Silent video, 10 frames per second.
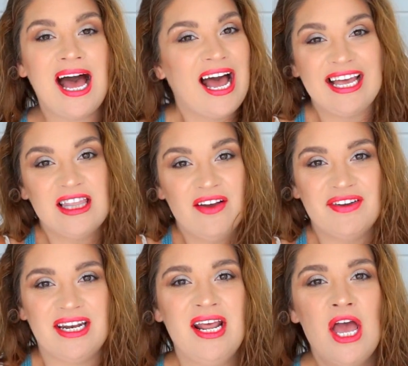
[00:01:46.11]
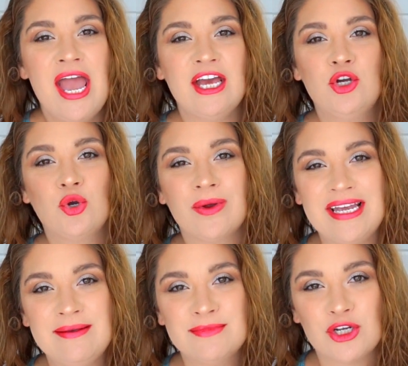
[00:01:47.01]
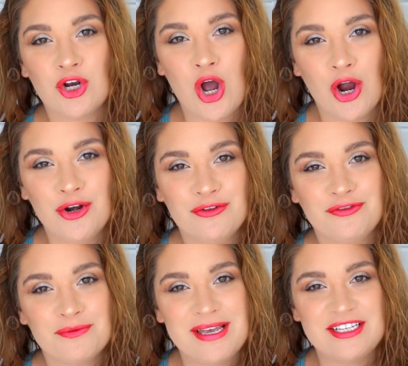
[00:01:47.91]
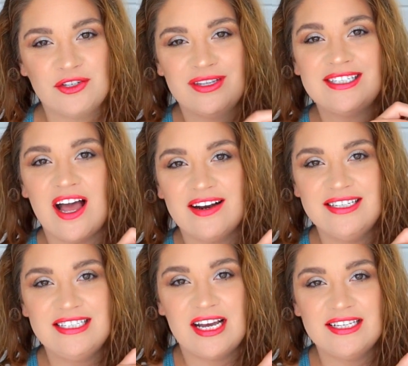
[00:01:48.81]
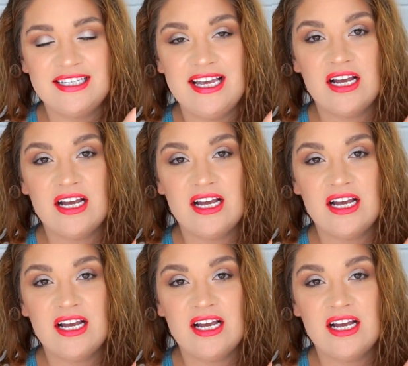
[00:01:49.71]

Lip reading: I love it. And creams are harder for me. So this Anastasia